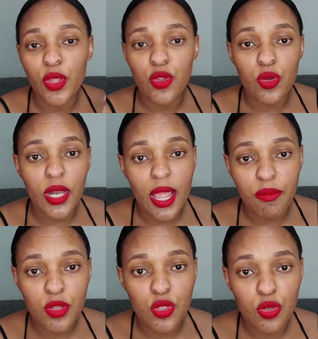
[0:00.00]
you'd like
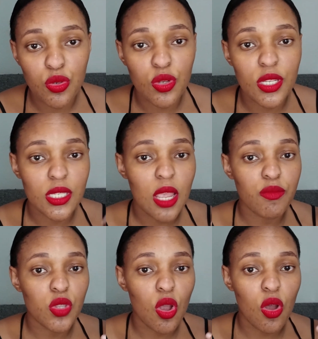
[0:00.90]
me to do in
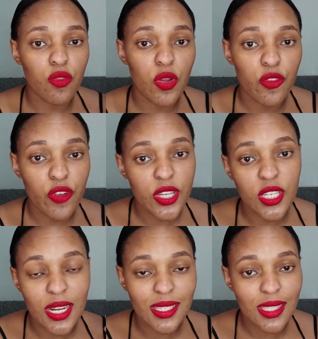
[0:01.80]
terms of
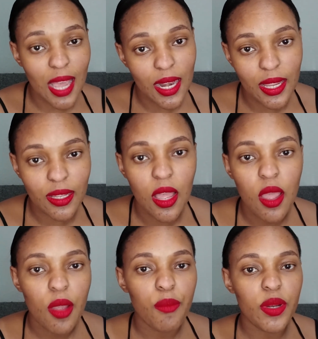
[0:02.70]
fashion and styling,
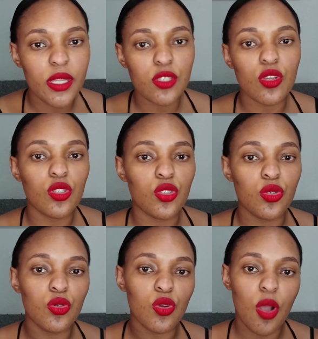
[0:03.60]
please
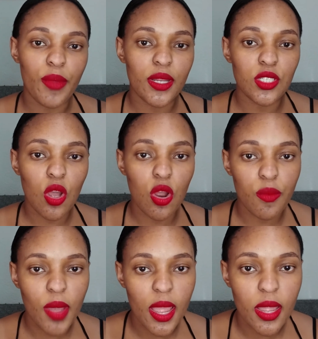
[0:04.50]
do comment
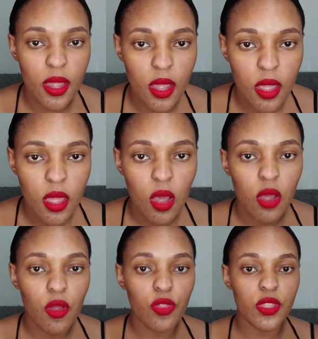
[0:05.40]

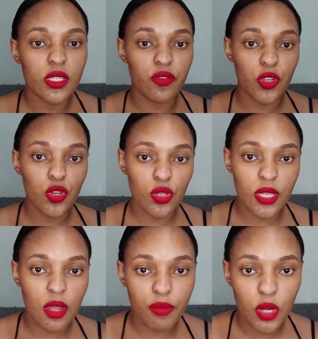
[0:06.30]
on this video
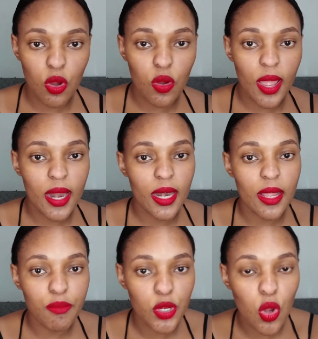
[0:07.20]
down below and
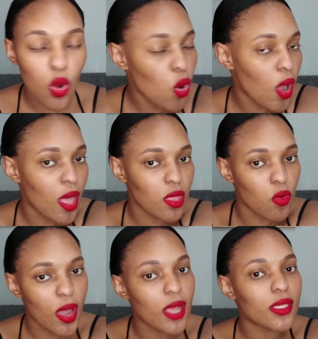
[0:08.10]
let me know.
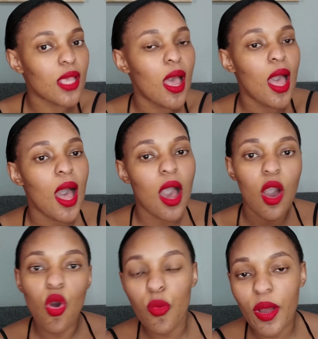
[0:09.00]
Otherwise, I
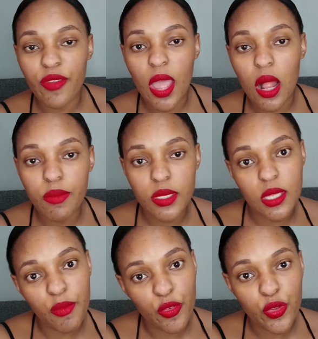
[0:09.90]
hope helped
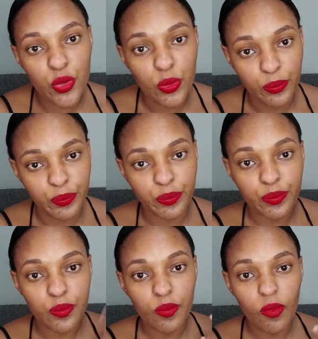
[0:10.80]
some of you.
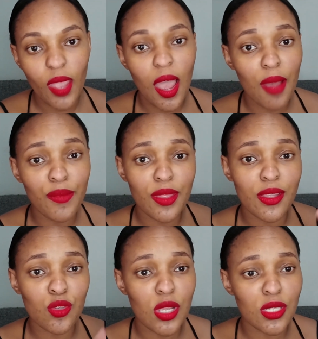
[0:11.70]

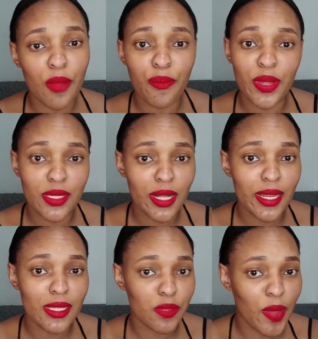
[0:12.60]
This was
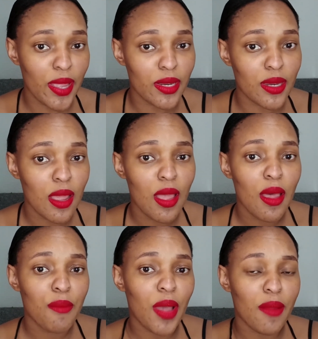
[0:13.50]
basically inspired
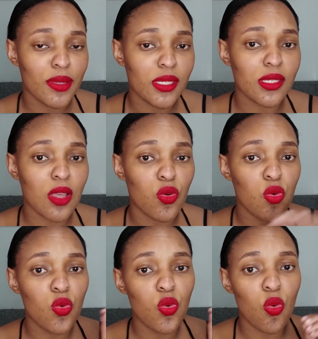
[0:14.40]
by my sister
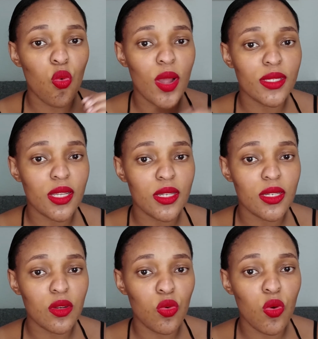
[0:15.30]
who
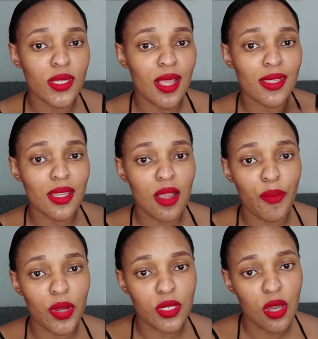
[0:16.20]
was asking
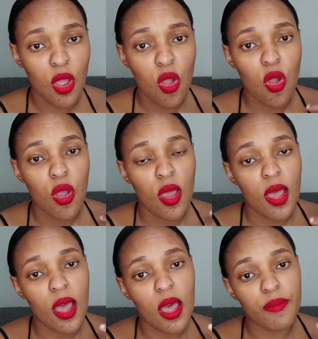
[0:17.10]
about
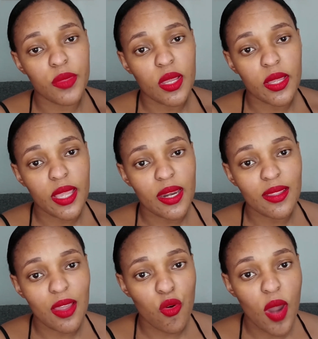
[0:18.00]
getting
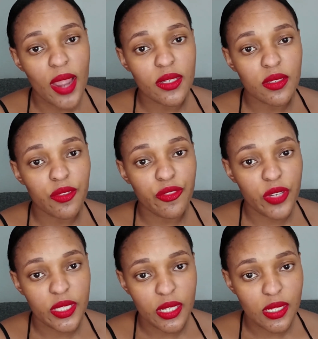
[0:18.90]
the right
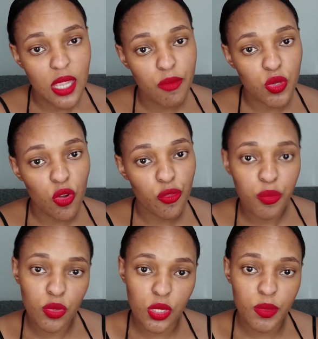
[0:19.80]
fit in terms of
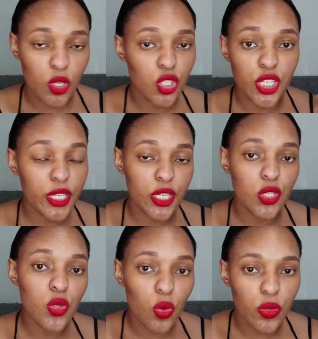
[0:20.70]
boots, because she
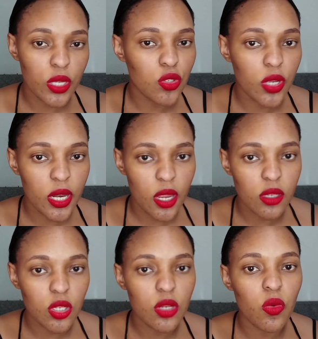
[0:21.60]
didn't know that you can
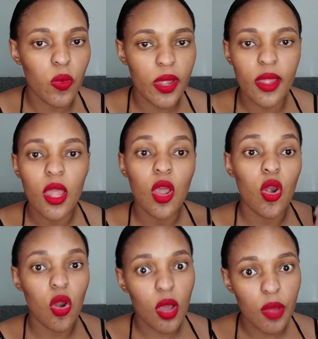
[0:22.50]
actually wear
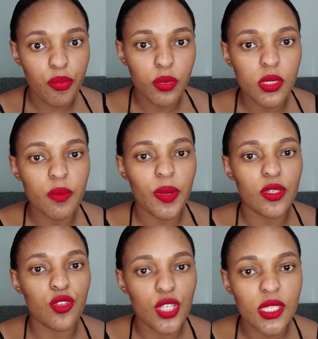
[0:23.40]
longer boots, but
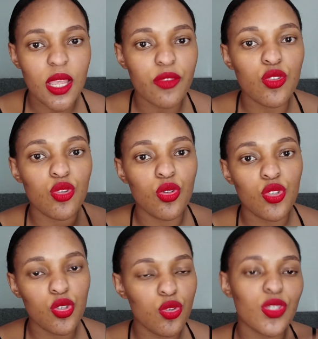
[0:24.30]
you just have to
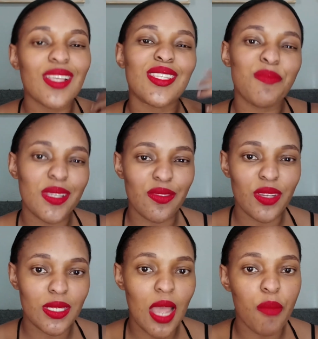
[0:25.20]
choose a
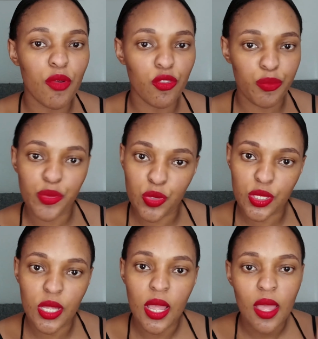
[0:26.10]
specific type of boots
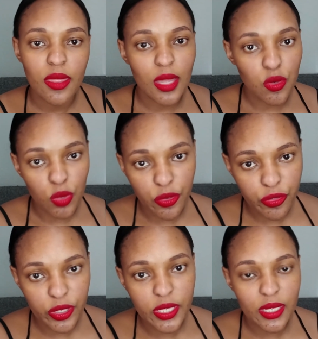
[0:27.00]
that will
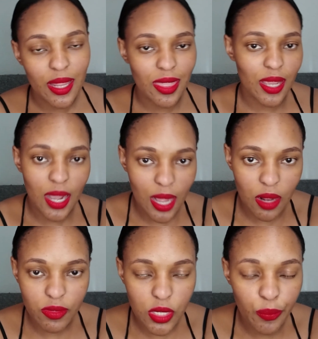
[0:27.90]
fit thicker
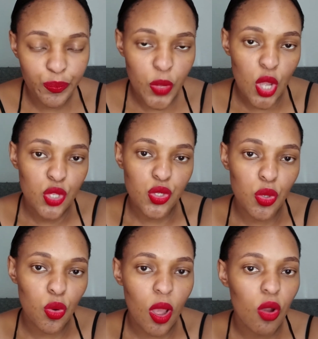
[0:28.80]
calves.
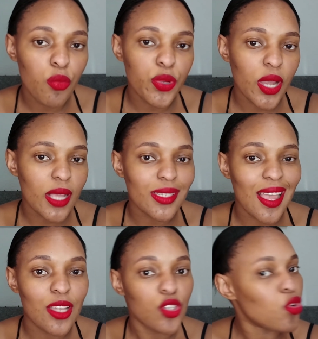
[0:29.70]
So I hope you guys
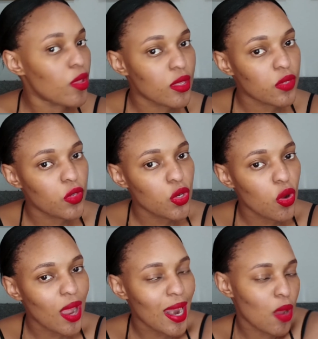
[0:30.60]
enjoy this
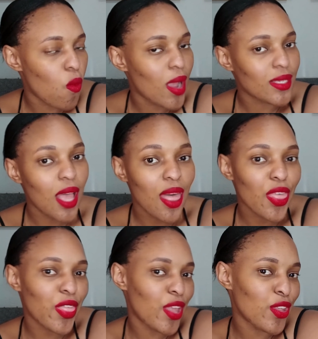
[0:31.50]
video. Otherwise,
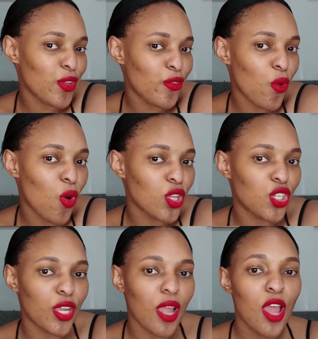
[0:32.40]
thank you for
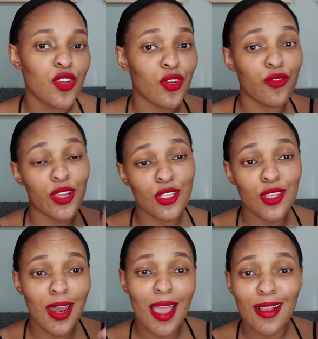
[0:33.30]
watching. Don't forget to
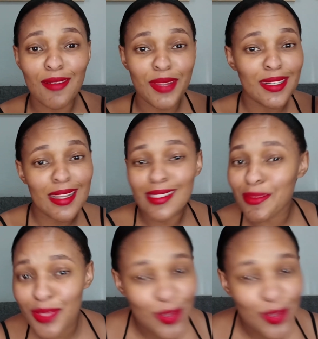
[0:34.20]
like, comment, and